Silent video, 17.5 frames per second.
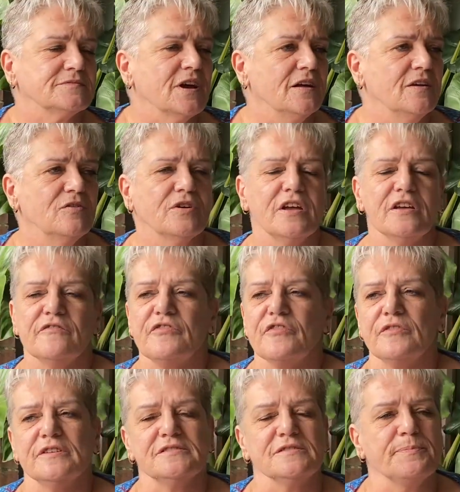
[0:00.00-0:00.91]
are looking
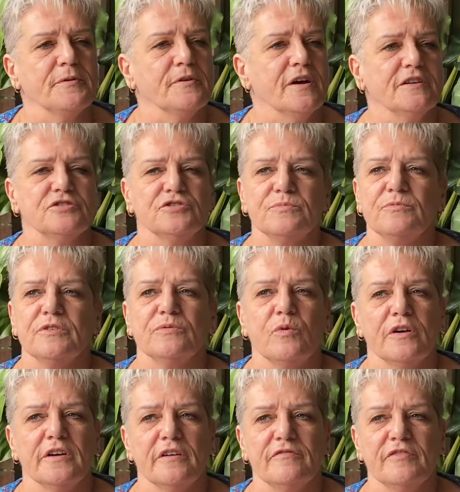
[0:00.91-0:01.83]
for inspiration with
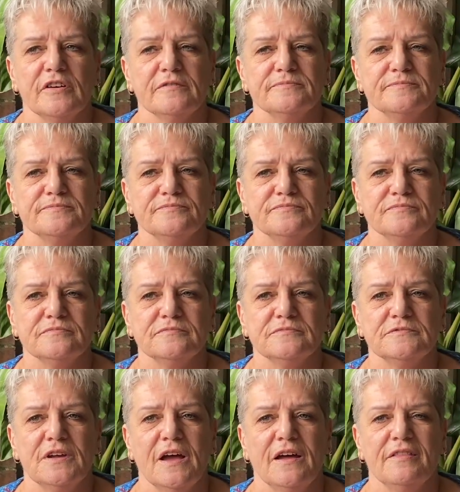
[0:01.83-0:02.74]
whatever,
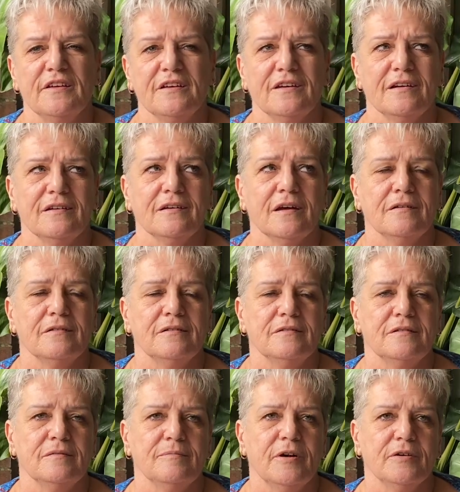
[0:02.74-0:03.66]
and they're going to go,
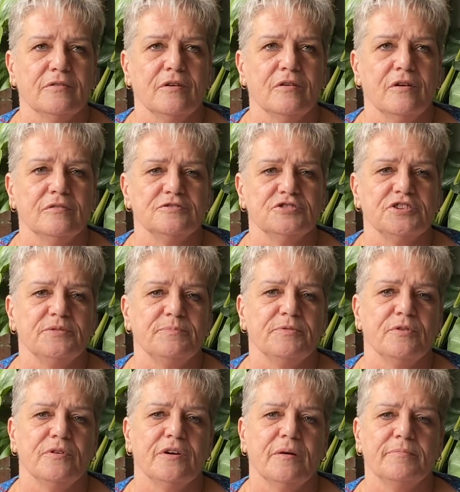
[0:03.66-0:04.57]
oh my God, she
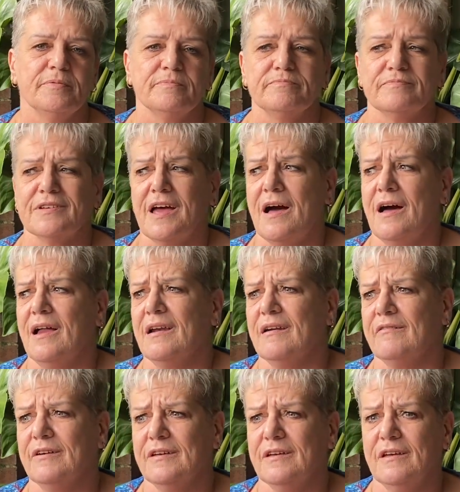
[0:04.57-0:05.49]
brought up
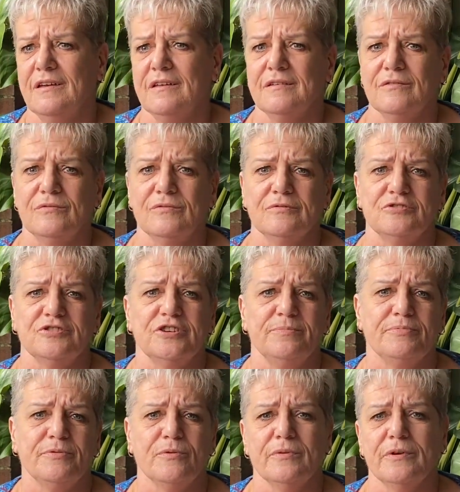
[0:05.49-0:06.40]
colouring in, or
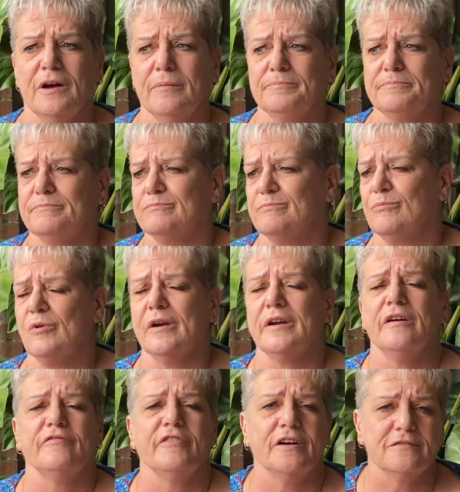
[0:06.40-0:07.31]
she brought up
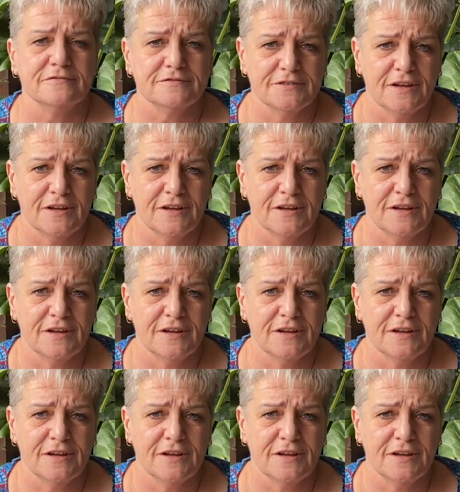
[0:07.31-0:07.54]
whatever.